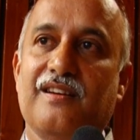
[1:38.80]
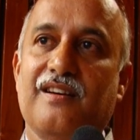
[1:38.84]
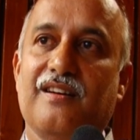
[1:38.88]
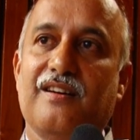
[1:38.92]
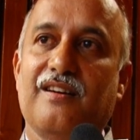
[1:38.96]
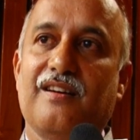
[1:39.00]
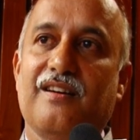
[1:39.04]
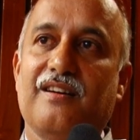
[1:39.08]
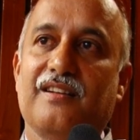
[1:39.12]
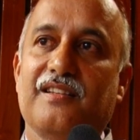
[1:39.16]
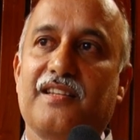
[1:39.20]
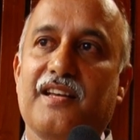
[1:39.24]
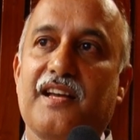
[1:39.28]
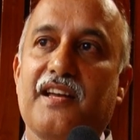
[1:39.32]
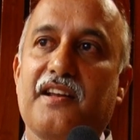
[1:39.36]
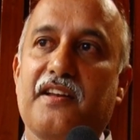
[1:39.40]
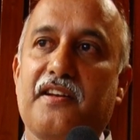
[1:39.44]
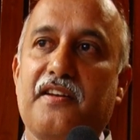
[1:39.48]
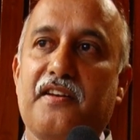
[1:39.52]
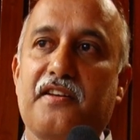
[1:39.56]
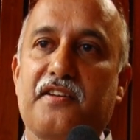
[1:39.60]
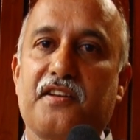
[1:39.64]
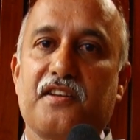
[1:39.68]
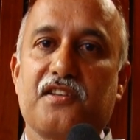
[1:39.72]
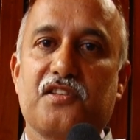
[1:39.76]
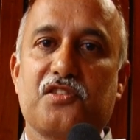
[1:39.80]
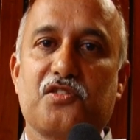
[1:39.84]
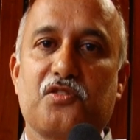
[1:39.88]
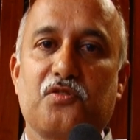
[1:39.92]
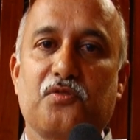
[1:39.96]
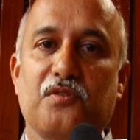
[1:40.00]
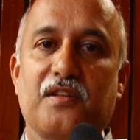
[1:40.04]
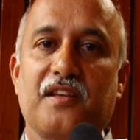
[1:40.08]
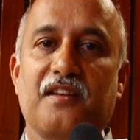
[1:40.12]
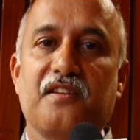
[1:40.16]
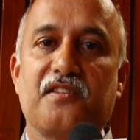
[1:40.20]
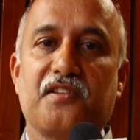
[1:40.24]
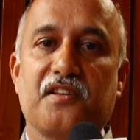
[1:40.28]
uh, their interest to
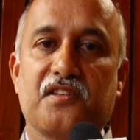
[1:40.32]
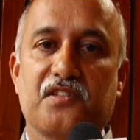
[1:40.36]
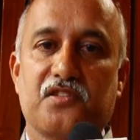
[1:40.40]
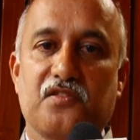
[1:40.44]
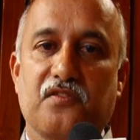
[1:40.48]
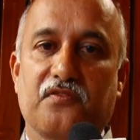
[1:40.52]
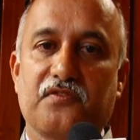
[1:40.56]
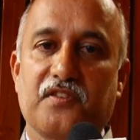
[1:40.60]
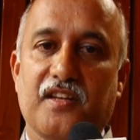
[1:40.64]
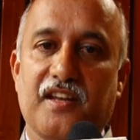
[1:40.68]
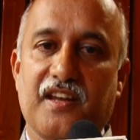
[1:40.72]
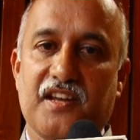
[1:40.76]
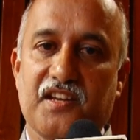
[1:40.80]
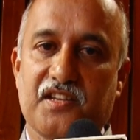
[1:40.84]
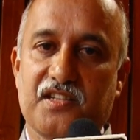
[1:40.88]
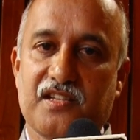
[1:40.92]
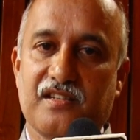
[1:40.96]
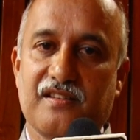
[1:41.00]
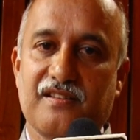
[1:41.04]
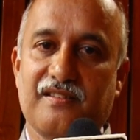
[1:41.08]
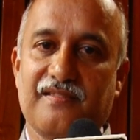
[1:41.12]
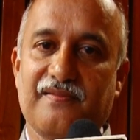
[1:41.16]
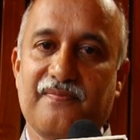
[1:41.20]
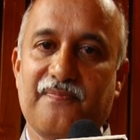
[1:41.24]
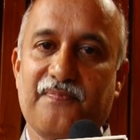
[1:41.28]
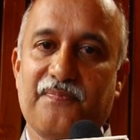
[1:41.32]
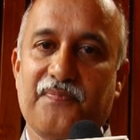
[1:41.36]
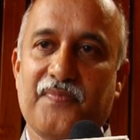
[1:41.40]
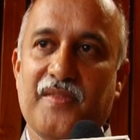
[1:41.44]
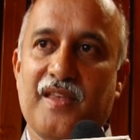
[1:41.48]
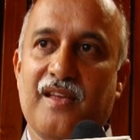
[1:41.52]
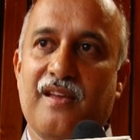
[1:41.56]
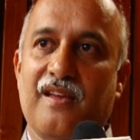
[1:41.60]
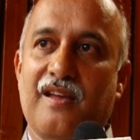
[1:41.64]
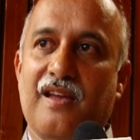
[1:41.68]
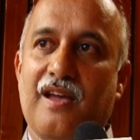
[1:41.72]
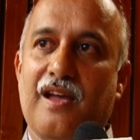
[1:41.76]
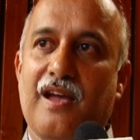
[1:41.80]
the interest of the nation.
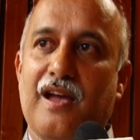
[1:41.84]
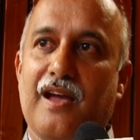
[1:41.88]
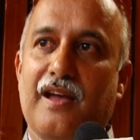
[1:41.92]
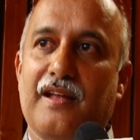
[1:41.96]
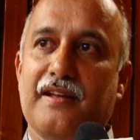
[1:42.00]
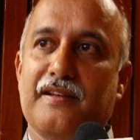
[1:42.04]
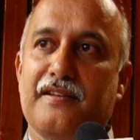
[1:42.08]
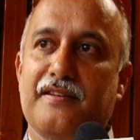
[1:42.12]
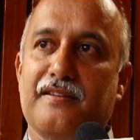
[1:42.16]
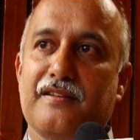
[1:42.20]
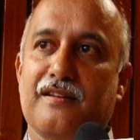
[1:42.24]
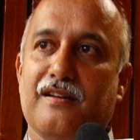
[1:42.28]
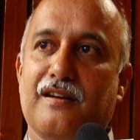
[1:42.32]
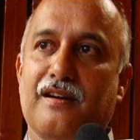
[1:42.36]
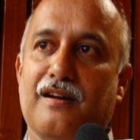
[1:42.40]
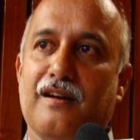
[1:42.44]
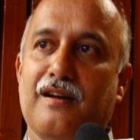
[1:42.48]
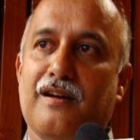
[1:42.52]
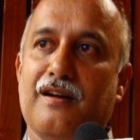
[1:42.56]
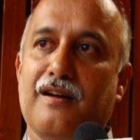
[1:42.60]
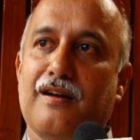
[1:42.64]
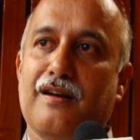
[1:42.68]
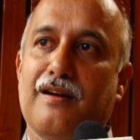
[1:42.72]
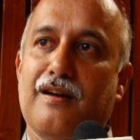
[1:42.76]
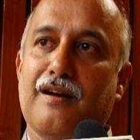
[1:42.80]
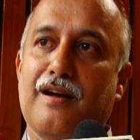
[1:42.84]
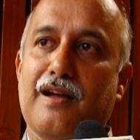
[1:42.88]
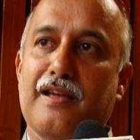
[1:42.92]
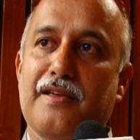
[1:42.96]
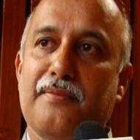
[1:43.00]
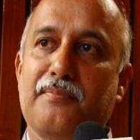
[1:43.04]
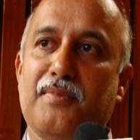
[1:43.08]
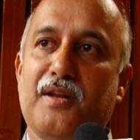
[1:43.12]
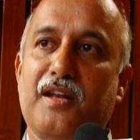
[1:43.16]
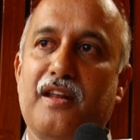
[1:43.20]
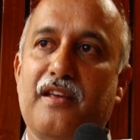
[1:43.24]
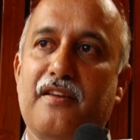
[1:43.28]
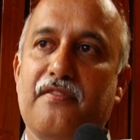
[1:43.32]
And uh, I
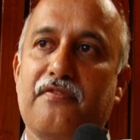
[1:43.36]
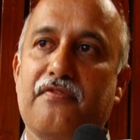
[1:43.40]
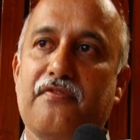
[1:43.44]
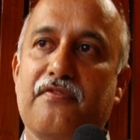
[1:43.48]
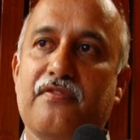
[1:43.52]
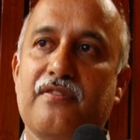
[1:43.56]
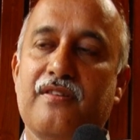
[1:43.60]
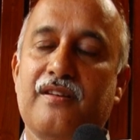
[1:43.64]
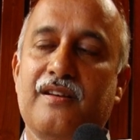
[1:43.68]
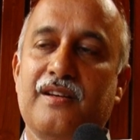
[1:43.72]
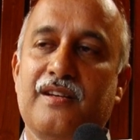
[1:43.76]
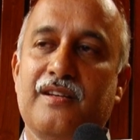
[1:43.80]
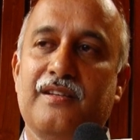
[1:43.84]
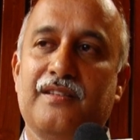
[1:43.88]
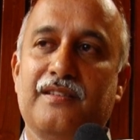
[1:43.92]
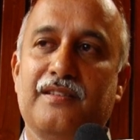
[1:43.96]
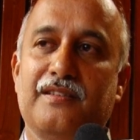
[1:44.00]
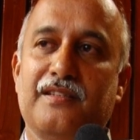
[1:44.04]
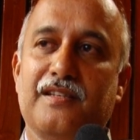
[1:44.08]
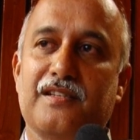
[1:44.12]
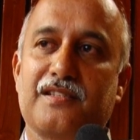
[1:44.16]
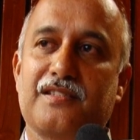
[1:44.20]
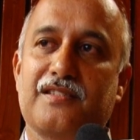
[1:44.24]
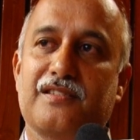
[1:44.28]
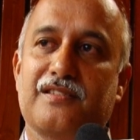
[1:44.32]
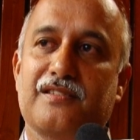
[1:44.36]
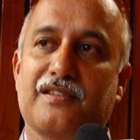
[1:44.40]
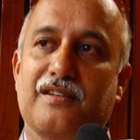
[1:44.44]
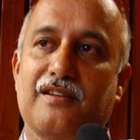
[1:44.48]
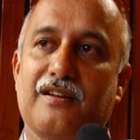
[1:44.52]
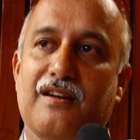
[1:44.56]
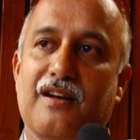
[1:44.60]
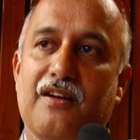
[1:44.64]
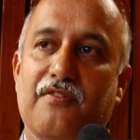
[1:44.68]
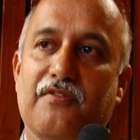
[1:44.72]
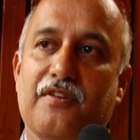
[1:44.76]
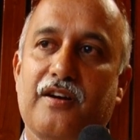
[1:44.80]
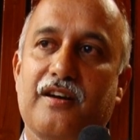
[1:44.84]
believe this
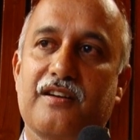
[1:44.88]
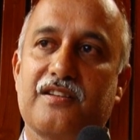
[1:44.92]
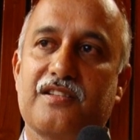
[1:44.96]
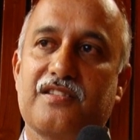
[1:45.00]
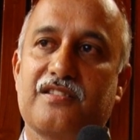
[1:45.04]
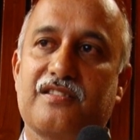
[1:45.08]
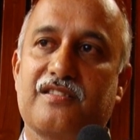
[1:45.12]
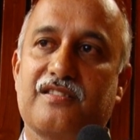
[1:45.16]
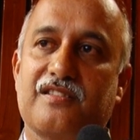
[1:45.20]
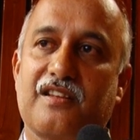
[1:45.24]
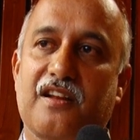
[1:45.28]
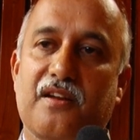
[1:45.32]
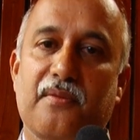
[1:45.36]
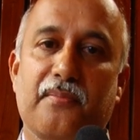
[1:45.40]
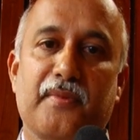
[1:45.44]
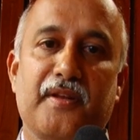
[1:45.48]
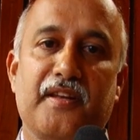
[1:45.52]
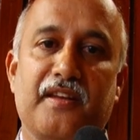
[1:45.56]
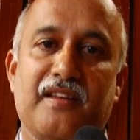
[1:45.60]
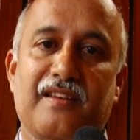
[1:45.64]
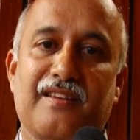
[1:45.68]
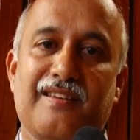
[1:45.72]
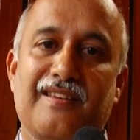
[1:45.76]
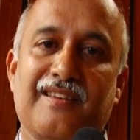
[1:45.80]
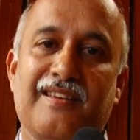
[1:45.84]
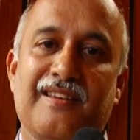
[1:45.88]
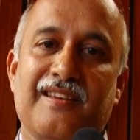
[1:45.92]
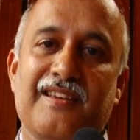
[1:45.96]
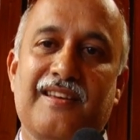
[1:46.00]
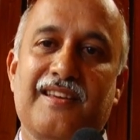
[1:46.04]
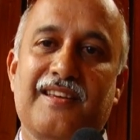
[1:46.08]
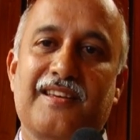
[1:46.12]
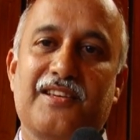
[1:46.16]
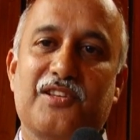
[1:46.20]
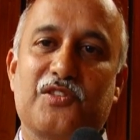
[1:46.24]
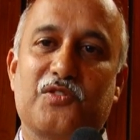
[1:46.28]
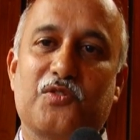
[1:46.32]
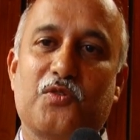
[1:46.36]
uh, awards ceremony
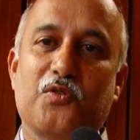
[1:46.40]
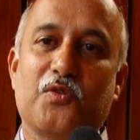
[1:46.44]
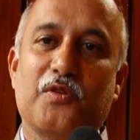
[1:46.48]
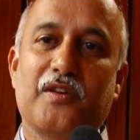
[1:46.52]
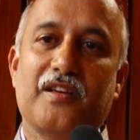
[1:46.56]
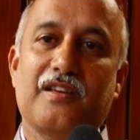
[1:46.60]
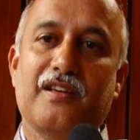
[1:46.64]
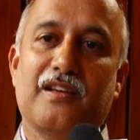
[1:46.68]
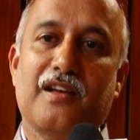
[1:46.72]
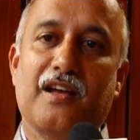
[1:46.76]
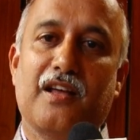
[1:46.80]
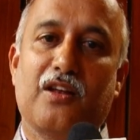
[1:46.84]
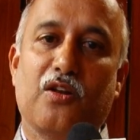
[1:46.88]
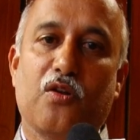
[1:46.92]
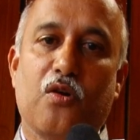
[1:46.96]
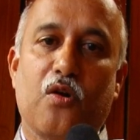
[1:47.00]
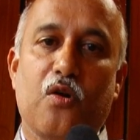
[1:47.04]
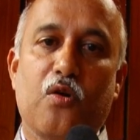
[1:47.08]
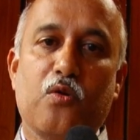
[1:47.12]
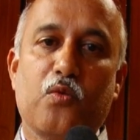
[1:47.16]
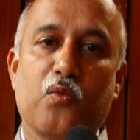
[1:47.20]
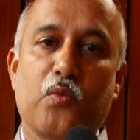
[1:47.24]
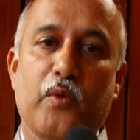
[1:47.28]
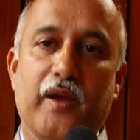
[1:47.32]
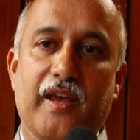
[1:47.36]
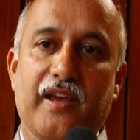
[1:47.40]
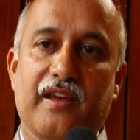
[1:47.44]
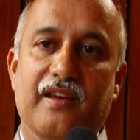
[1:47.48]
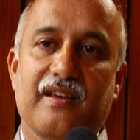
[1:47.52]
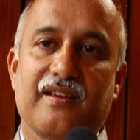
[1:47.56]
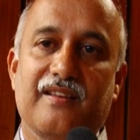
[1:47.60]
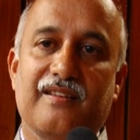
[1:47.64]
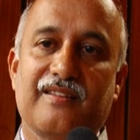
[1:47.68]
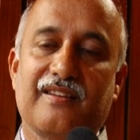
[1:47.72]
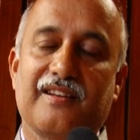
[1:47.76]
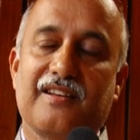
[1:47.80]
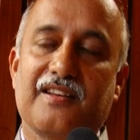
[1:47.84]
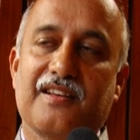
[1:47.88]
is going a long way.
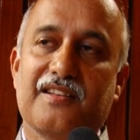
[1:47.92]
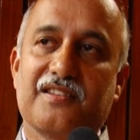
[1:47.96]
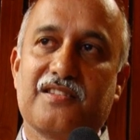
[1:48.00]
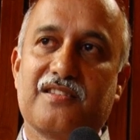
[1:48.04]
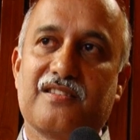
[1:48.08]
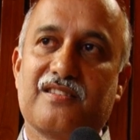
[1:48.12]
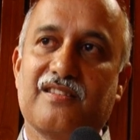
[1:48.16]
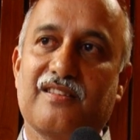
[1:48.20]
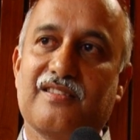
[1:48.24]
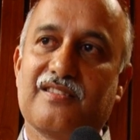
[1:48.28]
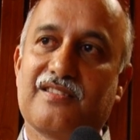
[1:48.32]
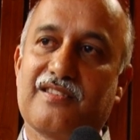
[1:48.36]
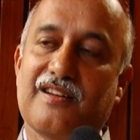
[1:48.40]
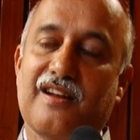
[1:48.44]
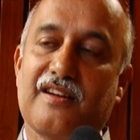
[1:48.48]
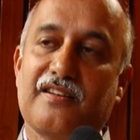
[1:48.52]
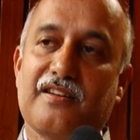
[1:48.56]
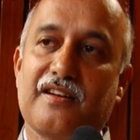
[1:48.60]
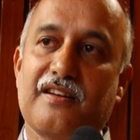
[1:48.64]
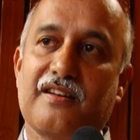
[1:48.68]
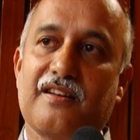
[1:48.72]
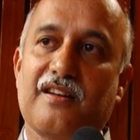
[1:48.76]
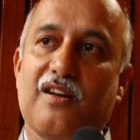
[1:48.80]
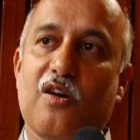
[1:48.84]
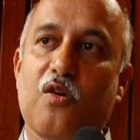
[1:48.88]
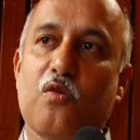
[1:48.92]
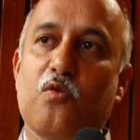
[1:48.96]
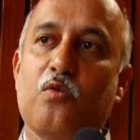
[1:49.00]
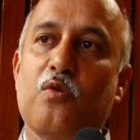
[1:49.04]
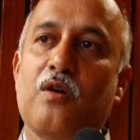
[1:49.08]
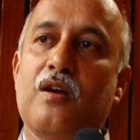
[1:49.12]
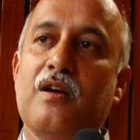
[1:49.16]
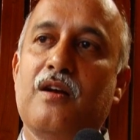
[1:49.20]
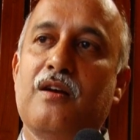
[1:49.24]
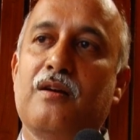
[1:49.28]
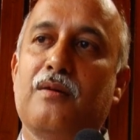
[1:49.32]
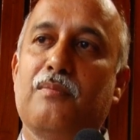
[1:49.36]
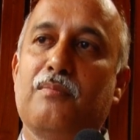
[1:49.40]
It has started now
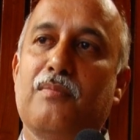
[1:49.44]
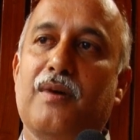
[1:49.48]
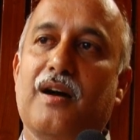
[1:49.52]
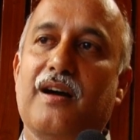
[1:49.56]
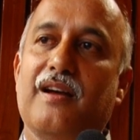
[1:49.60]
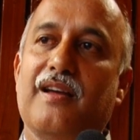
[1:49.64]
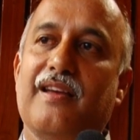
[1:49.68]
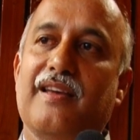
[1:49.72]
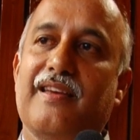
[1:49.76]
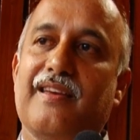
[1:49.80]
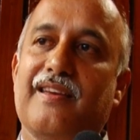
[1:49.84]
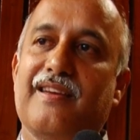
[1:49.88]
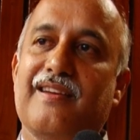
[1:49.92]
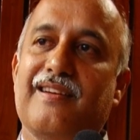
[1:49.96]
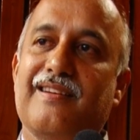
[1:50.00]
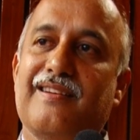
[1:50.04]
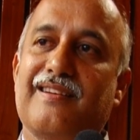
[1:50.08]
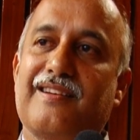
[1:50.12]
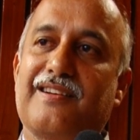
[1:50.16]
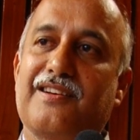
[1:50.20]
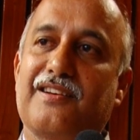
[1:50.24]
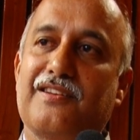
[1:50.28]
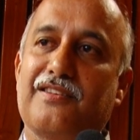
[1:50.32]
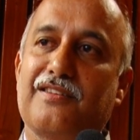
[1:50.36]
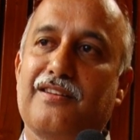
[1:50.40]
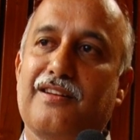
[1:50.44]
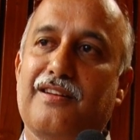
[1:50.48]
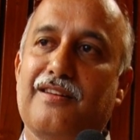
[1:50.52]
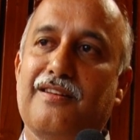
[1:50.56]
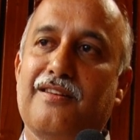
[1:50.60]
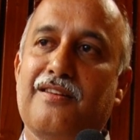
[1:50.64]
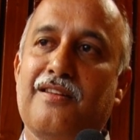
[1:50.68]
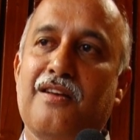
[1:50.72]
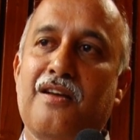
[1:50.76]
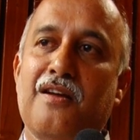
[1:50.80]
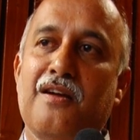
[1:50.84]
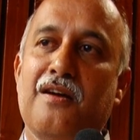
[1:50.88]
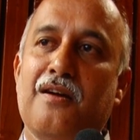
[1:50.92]
by Colonel
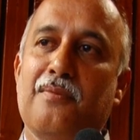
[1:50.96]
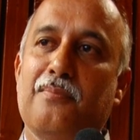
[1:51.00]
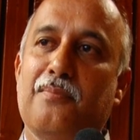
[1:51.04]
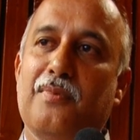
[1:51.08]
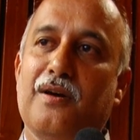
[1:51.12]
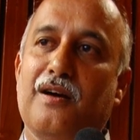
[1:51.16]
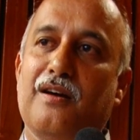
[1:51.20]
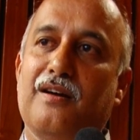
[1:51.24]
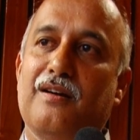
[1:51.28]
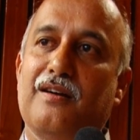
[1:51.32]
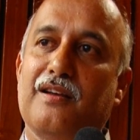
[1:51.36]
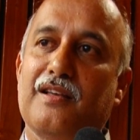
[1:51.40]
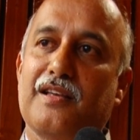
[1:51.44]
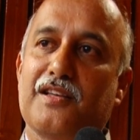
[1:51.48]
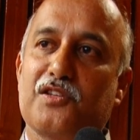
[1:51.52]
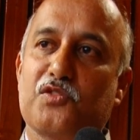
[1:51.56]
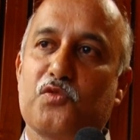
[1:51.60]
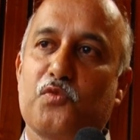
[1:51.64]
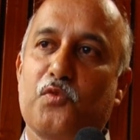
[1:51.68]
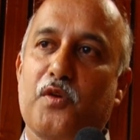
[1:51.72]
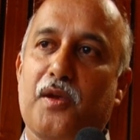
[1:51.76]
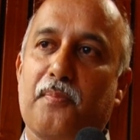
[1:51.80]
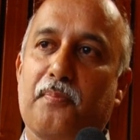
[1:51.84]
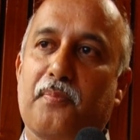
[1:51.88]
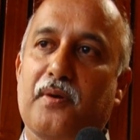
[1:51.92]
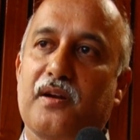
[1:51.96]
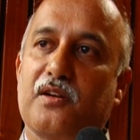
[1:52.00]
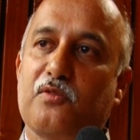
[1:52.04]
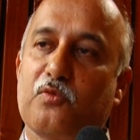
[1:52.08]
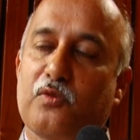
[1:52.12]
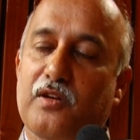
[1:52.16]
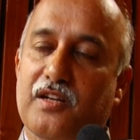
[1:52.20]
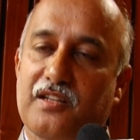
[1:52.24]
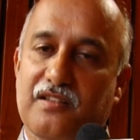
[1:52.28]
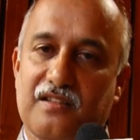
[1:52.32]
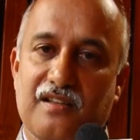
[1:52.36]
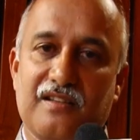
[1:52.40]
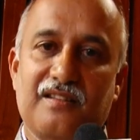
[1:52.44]
uh, S V
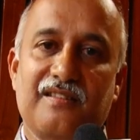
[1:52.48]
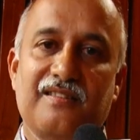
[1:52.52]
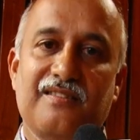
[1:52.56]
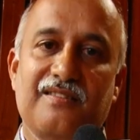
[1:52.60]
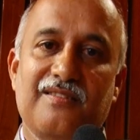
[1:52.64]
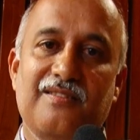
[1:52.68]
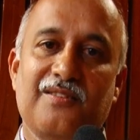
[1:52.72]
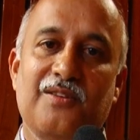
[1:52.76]
Patwardhan,